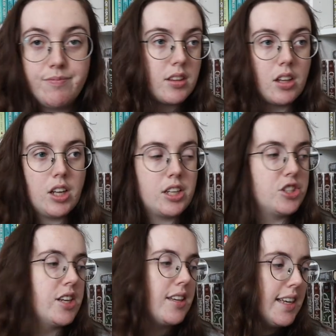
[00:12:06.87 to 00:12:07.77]
The
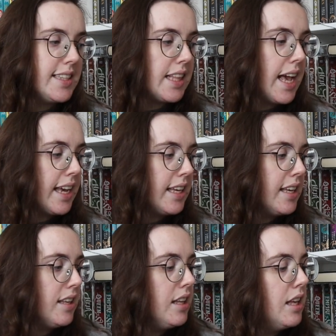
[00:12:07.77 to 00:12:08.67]
logic, it's
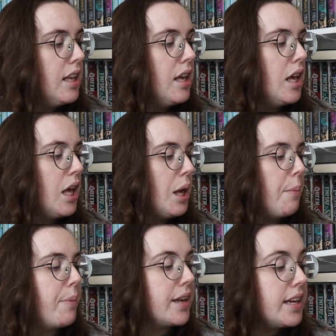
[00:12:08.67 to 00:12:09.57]
lacking,
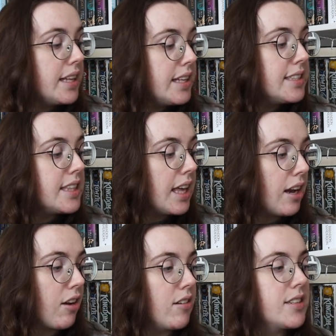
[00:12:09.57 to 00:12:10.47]
but it is
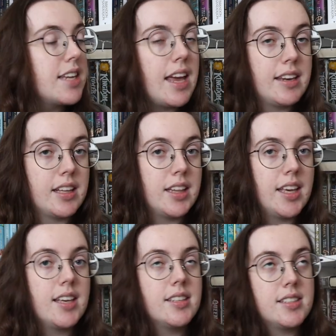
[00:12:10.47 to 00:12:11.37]
there,
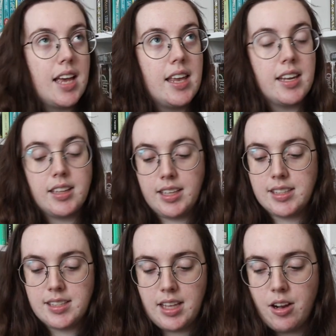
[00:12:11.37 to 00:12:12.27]
technically. Technically,
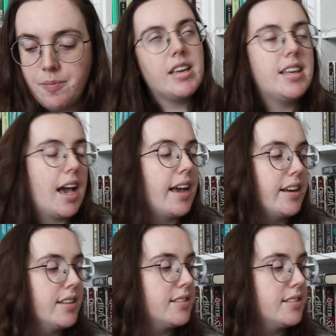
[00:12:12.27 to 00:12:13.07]
it's there. Yeah, it